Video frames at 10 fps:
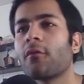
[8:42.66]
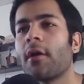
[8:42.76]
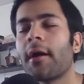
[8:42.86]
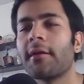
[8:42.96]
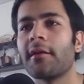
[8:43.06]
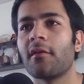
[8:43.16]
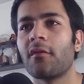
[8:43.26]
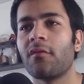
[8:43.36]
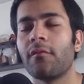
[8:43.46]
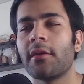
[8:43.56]
added
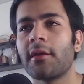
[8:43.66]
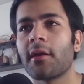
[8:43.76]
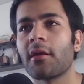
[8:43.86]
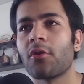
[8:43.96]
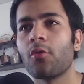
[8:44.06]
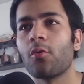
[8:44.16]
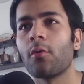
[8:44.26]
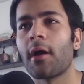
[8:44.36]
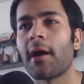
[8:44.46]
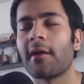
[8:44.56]
this vignette
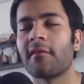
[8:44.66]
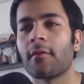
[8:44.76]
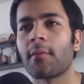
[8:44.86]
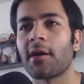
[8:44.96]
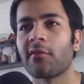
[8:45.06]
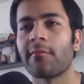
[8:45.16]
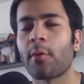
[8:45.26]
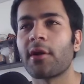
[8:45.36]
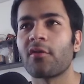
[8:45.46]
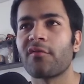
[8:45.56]
to add some kind of
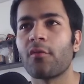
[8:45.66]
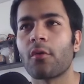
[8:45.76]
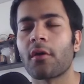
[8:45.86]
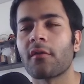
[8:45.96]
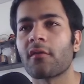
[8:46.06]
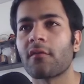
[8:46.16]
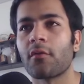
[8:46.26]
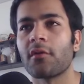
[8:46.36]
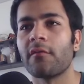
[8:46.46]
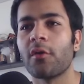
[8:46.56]
point of focus
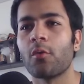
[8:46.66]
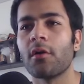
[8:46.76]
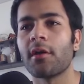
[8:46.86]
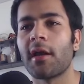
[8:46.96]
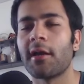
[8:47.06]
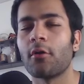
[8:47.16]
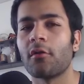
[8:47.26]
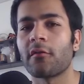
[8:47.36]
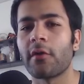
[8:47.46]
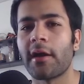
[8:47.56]
for the viewer and
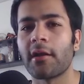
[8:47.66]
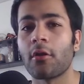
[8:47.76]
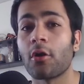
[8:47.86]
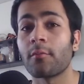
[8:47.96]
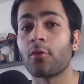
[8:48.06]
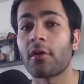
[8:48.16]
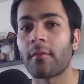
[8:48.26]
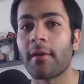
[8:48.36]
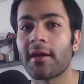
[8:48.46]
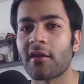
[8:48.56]
also add a lot more
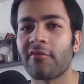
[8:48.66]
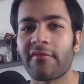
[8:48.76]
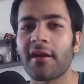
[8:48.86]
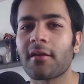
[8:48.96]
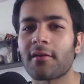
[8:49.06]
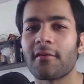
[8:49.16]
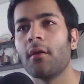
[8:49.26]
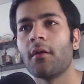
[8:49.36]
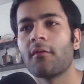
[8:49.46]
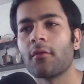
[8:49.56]
dramatic effect.
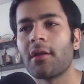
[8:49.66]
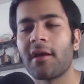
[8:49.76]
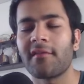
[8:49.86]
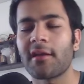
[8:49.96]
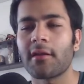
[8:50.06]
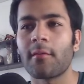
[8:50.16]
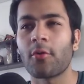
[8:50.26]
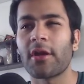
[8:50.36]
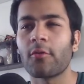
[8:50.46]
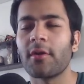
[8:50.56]
So the last thing that I'm
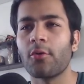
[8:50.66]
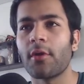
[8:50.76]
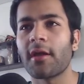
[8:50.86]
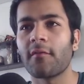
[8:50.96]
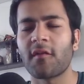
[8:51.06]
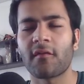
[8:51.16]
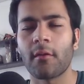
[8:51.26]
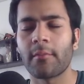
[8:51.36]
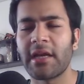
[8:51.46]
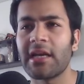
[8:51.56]
going to be doing, which is
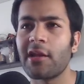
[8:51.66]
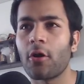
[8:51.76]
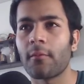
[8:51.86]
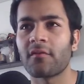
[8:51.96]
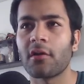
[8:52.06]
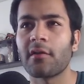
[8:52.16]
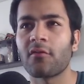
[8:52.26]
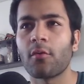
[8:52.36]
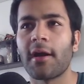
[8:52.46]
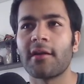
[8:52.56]
completely optional, is
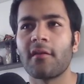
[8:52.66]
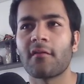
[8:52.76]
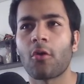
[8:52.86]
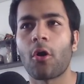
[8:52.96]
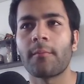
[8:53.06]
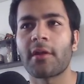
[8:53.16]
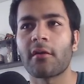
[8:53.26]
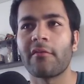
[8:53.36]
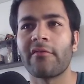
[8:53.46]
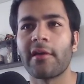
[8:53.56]
to add this
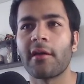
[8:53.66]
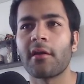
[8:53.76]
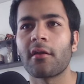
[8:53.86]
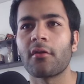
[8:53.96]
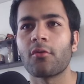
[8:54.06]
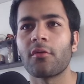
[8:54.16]
optical flare to the